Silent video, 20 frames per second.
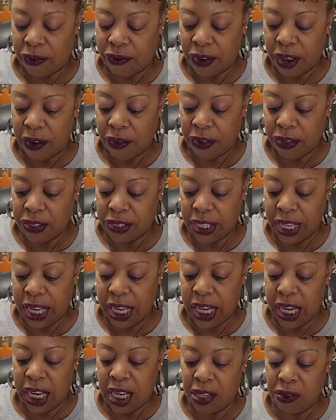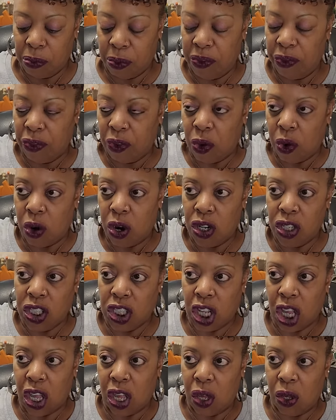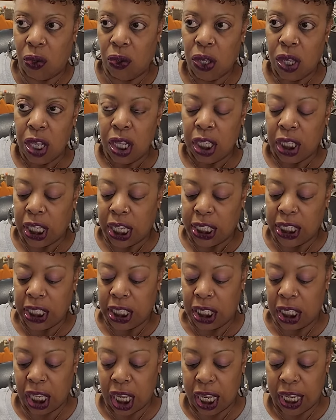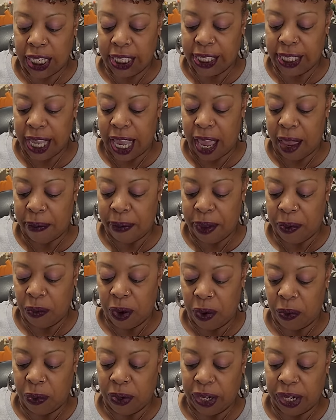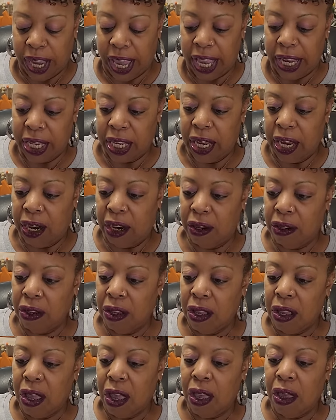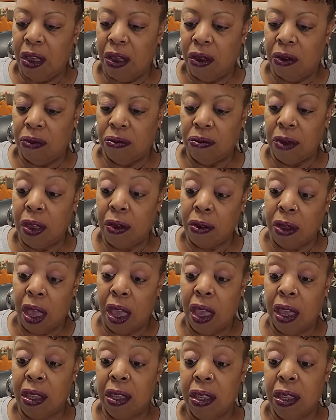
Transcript: I've never seen these before, so let's examine what we're getting here. Oh, okay.